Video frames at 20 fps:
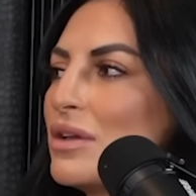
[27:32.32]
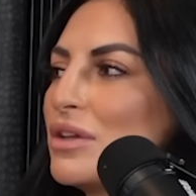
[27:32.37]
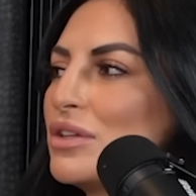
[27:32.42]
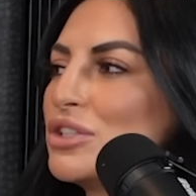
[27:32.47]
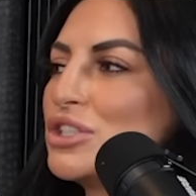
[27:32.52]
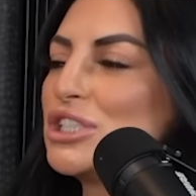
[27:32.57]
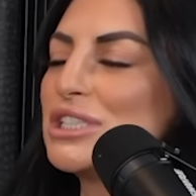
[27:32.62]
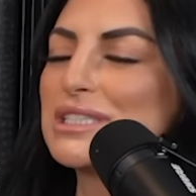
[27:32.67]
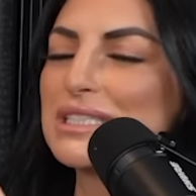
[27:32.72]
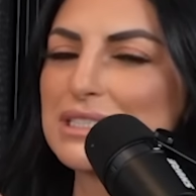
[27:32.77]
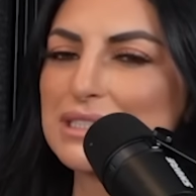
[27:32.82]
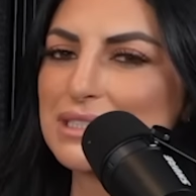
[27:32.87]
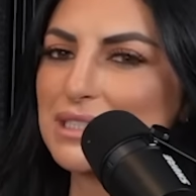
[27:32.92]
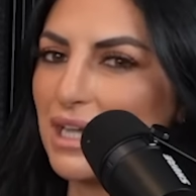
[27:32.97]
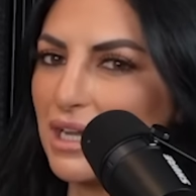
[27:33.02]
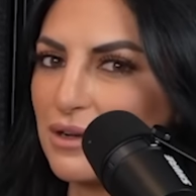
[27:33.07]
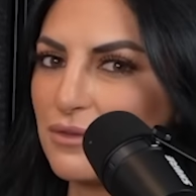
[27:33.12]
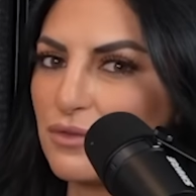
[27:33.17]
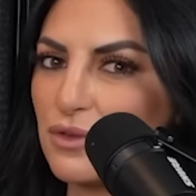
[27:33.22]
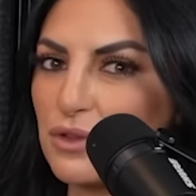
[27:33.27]
She's
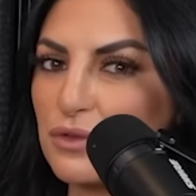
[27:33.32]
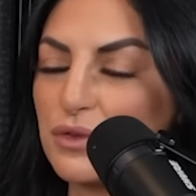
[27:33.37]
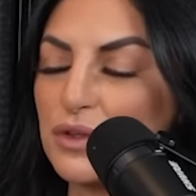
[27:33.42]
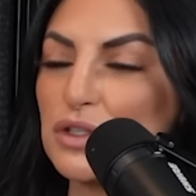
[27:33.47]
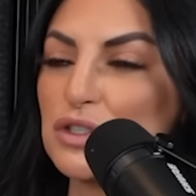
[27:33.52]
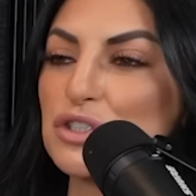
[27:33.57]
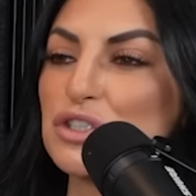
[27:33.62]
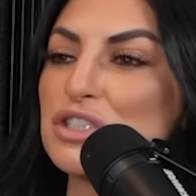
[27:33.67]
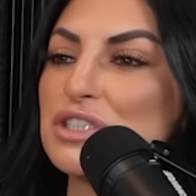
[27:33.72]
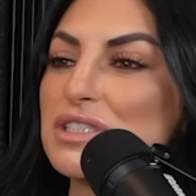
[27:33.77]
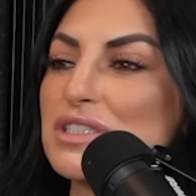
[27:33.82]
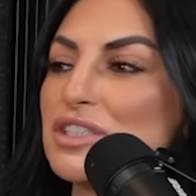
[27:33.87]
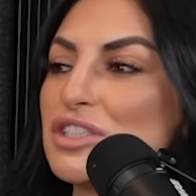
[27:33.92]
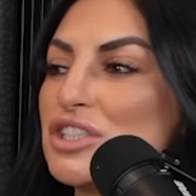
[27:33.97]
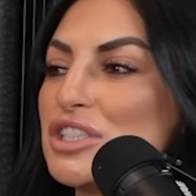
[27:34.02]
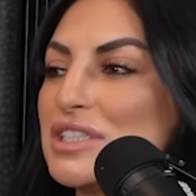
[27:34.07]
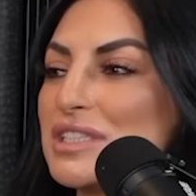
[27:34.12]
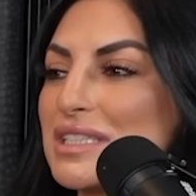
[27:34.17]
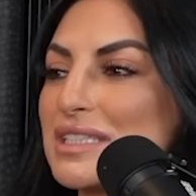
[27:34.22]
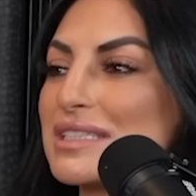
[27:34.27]
excited for the future.
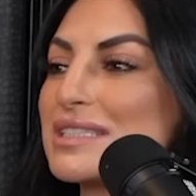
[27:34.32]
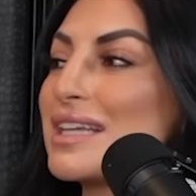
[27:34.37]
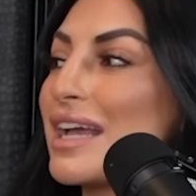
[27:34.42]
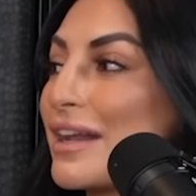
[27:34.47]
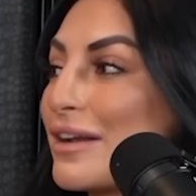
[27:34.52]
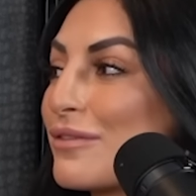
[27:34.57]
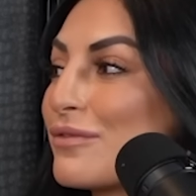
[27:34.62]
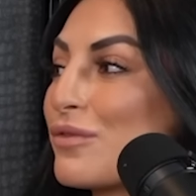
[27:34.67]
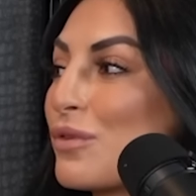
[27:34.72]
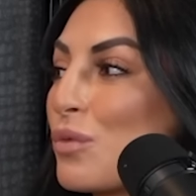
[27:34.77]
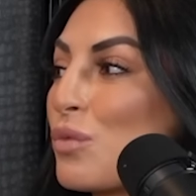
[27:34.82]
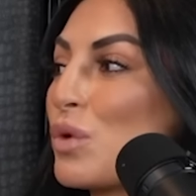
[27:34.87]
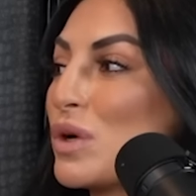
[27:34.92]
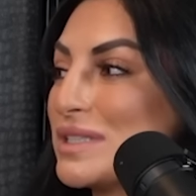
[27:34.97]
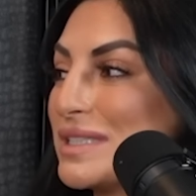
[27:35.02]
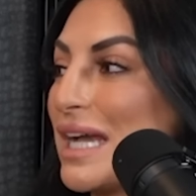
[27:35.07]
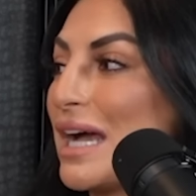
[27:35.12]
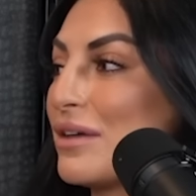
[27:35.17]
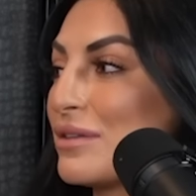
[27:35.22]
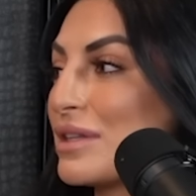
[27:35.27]
She's excited for
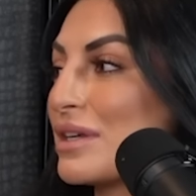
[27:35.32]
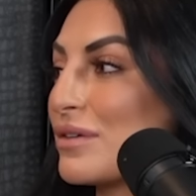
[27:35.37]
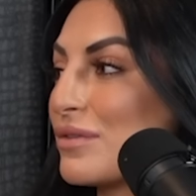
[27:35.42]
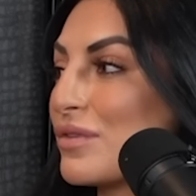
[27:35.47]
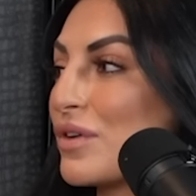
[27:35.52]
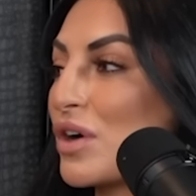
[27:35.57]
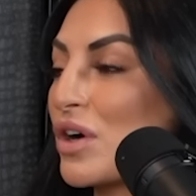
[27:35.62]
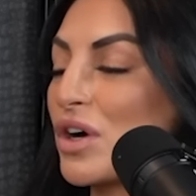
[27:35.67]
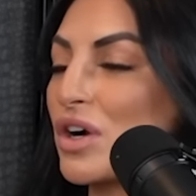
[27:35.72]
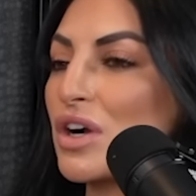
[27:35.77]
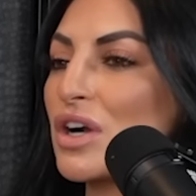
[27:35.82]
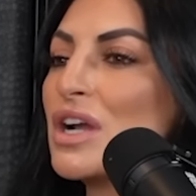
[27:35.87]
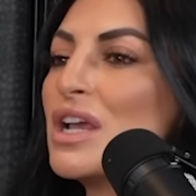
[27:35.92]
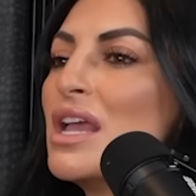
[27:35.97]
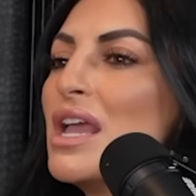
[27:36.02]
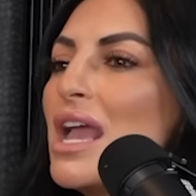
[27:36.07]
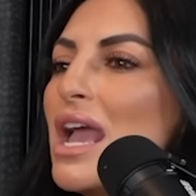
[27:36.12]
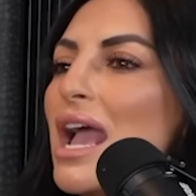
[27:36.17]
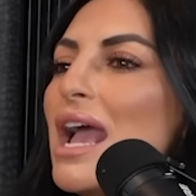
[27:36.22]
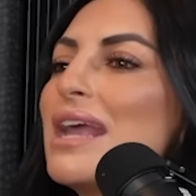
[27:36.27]
what's out there for her.
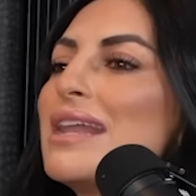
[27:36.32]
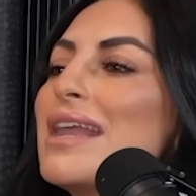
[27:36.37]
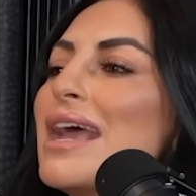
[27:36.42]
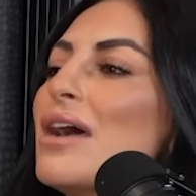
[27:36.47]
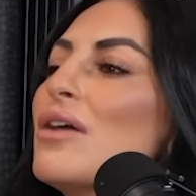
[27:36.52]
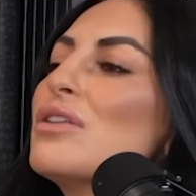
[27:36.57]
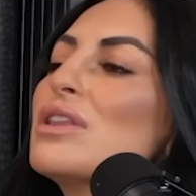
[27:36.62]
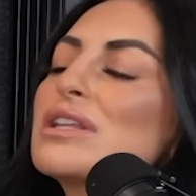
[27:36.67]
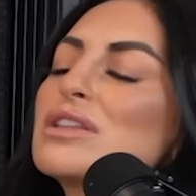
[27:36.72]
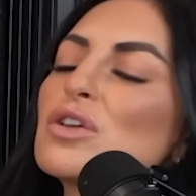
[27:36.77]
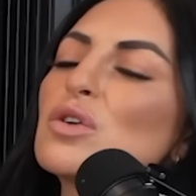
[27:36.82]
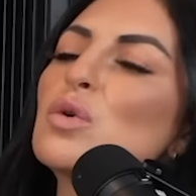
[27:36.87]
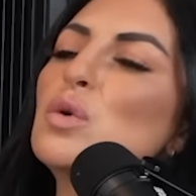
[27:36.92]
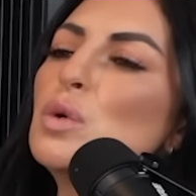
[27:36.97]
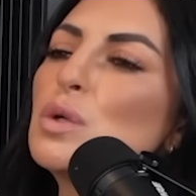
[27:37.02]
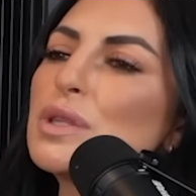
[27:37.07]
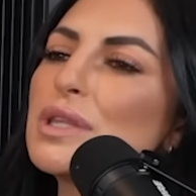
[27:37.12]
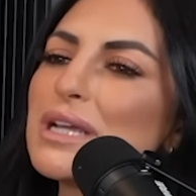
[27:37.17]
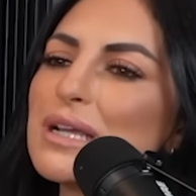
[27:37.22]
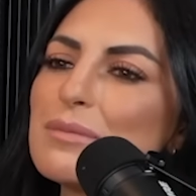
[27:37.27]
And now, like, the
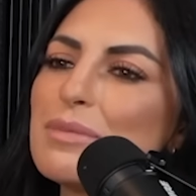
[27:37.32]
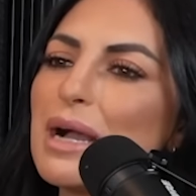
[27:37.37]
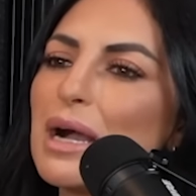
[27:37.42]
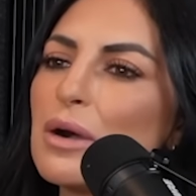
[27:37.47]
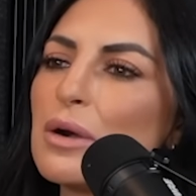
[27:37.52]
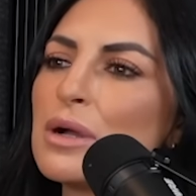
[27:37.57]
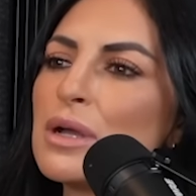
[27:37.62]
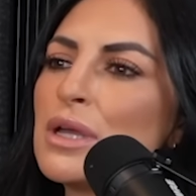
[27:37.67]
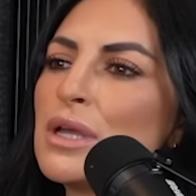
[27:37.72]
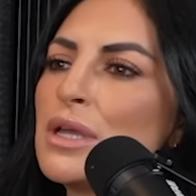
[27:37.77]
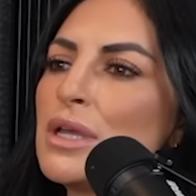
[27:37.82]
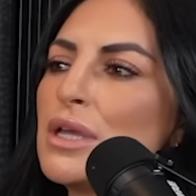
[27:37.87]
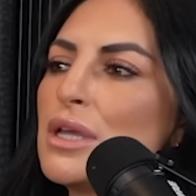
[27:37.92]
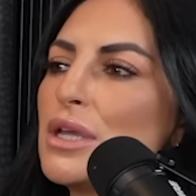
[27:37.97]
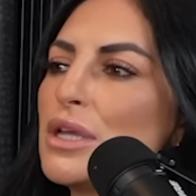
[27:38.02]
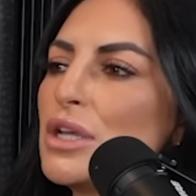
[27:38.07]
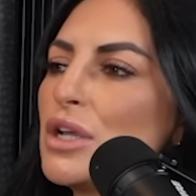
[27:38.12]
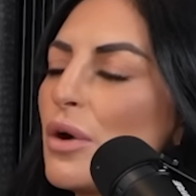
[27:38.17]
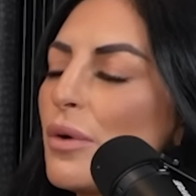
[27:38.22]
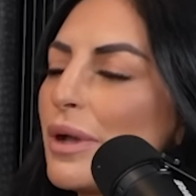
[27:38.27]
cool thing about
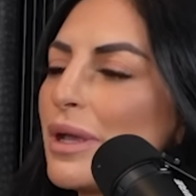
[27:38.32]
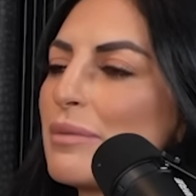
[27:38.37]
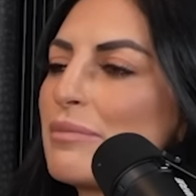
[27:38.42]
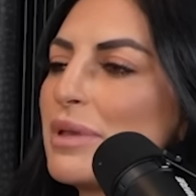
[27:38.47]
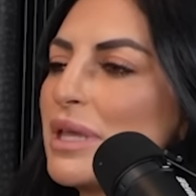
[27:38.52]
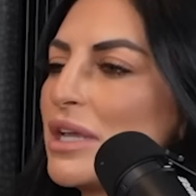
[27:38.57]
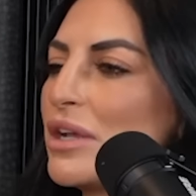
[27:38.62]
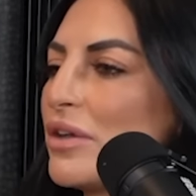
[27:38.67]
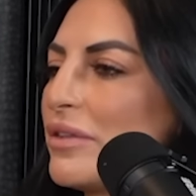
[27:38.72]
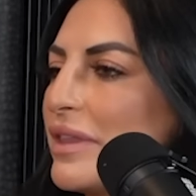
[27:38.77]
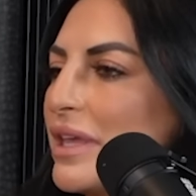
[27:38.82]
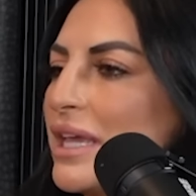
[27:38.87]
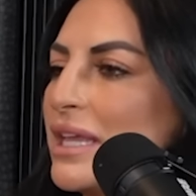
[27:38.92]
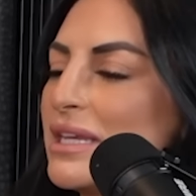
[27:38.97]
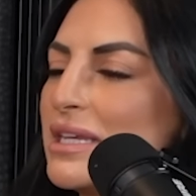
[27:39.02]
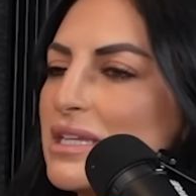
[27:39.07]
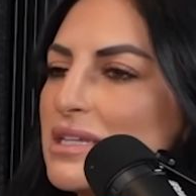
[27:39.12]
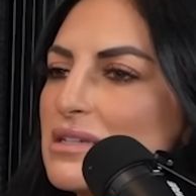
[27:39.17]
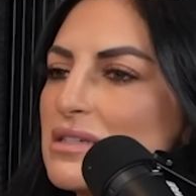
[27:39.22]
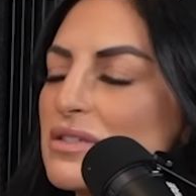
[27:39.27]
going and being on the
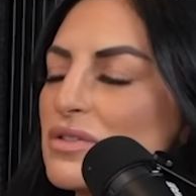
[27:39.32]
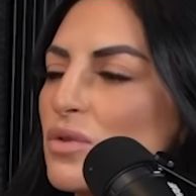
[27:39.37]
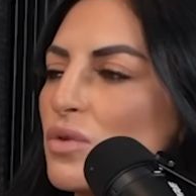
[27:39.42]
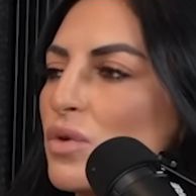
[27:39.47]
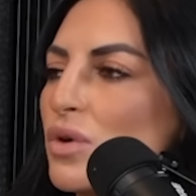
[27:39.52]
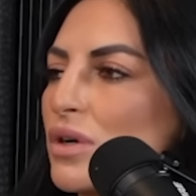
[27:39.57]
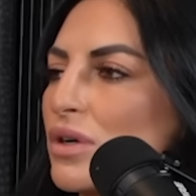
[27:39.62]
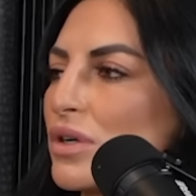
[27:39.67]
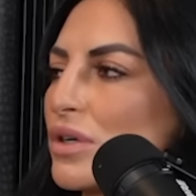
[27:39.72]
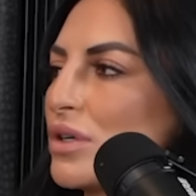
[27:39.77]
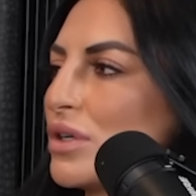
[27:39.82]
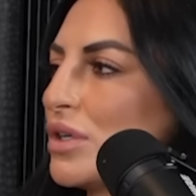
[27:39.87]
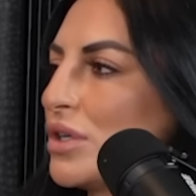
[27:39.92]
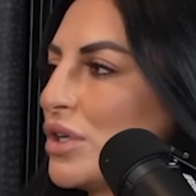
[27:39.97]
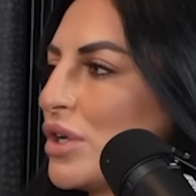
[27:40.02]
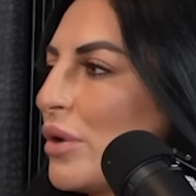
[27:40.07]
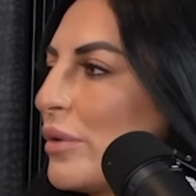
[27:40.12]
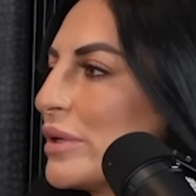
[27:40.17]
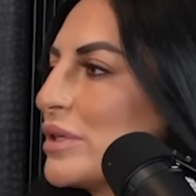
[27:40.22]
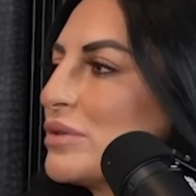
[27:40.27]
indies or
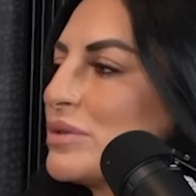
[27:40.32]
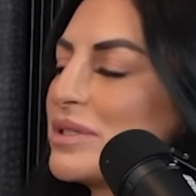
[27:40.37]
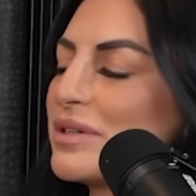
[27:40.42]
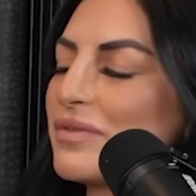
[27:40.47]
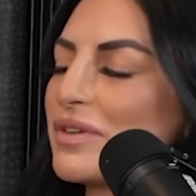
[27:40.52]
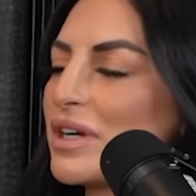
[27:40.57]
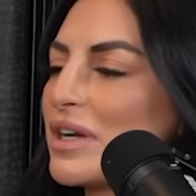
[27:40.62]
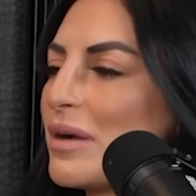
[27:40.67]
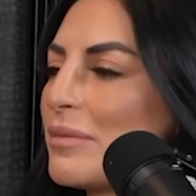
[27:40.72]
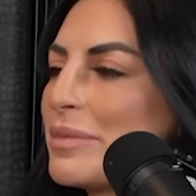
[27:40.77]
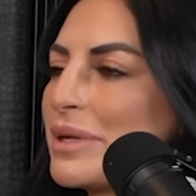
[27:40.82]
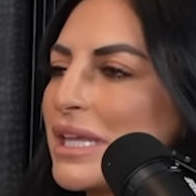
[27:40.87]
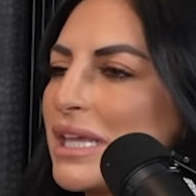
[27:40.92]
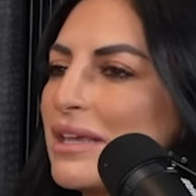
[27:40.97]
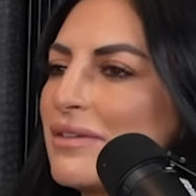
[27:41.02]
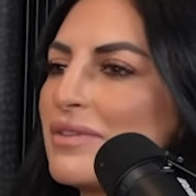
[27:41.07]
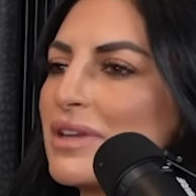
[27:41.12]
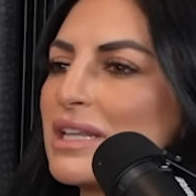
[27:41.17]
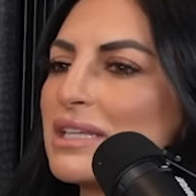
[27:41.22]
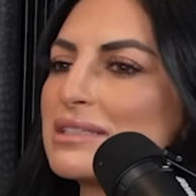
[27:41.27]
going to a different company
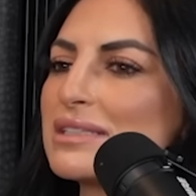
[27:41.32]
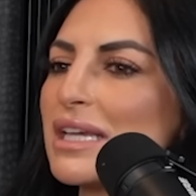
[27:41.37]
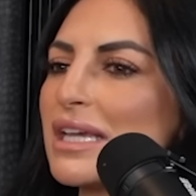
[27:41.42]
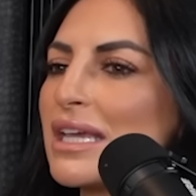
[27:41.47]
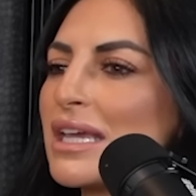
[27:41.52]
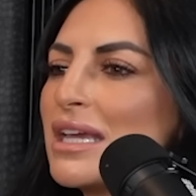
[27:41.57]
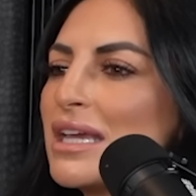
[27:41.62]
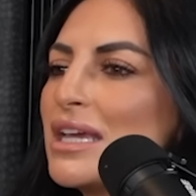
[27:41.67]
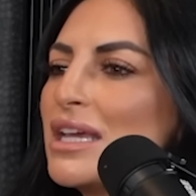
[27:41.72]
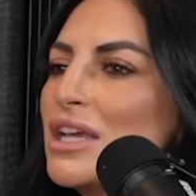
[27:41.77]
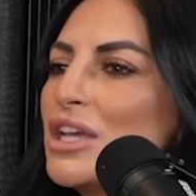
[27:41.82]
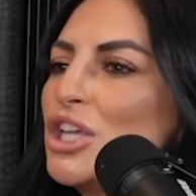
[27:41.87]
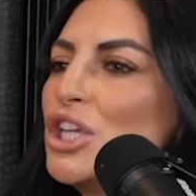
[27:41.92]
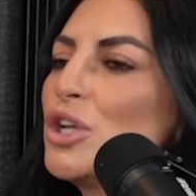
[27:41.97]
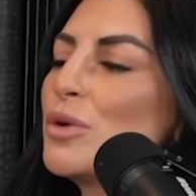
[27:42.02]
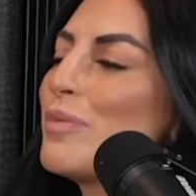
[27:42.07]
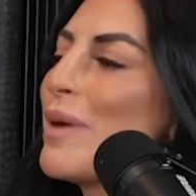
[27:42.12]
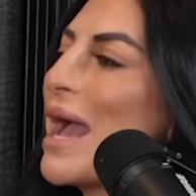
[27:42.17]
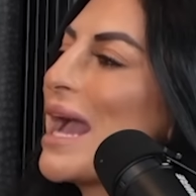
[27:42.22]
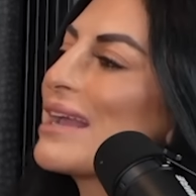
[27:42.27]
even is, like,
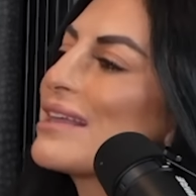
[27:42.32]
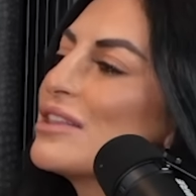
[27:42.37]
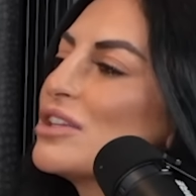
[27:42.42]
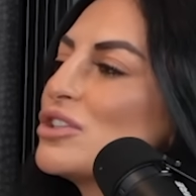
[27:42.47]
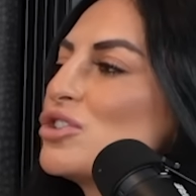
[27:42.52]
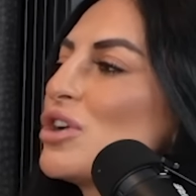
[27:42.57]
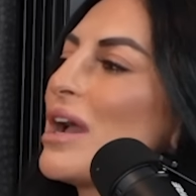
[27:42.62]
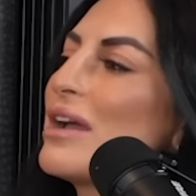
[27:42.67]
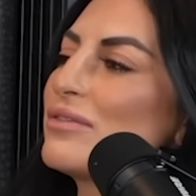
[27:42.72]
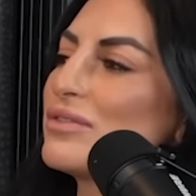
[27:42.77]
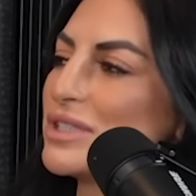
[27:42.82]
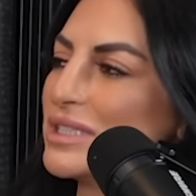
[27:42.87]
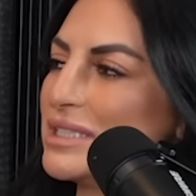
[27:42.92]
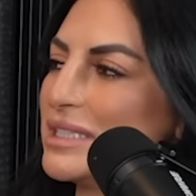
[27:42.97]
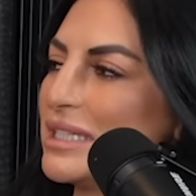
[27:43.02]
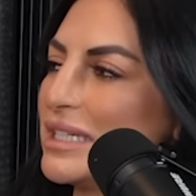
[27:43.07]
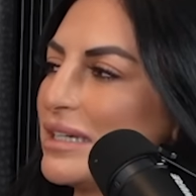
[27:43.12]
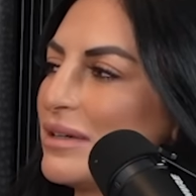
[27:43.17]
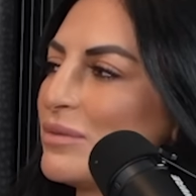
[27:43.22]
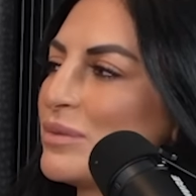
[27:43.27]
you're back in the driver's
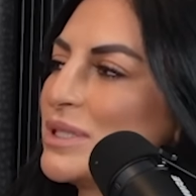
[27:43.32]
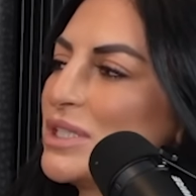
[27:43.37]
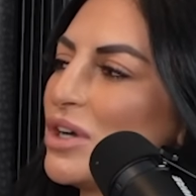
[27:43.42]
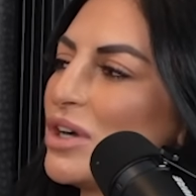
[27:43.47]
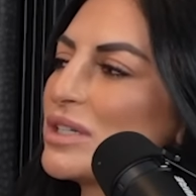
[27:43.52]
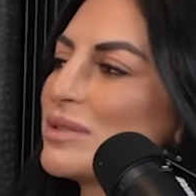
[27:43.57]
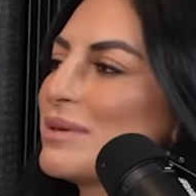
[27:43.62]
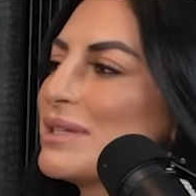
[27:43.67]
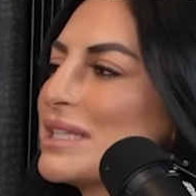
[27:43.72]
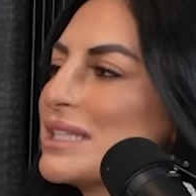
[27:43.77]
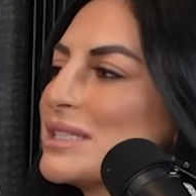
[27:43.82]
seat. And we talked about